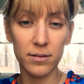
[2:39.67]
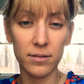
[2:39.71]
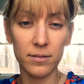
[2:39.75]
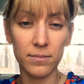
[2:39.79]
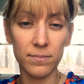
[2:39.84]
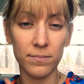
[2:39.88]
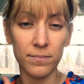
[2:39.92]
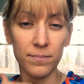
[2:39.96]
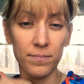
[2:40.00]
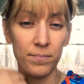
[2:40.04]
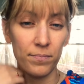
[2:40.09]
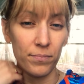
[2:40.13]

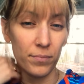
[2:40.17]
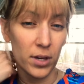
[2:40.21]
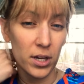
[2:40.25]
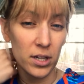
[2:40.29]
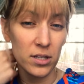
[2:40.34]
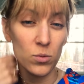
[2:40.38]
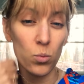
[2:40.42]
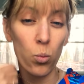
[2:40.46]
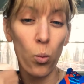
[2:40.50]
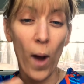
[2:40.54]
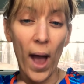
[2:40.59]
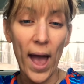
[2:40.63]

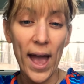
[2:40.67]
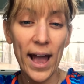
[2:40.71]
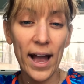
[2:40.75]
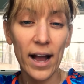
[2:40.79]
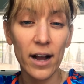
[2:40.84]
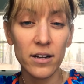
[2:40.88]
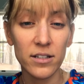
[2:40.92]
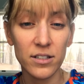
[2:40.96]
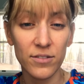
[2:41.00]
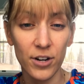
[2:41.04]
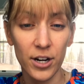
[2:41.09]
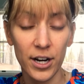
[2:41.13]
because wet
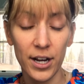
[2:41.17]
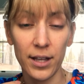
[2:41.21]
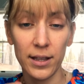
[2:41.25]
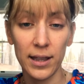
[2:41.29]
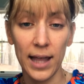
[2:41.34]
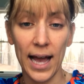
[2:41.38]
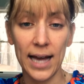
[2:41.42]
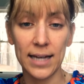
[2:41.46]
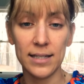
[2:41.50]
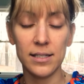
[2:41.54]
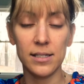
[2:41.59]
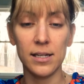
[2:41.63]
hair is very
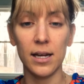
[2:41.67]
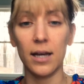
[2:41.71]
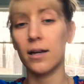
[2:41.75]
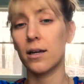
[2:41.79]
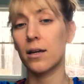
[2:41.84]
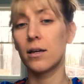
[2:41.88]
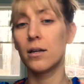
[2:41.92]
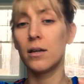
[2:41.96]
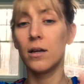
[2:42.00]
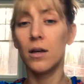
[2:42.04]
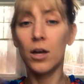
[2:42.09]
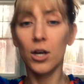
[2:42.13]
elastic.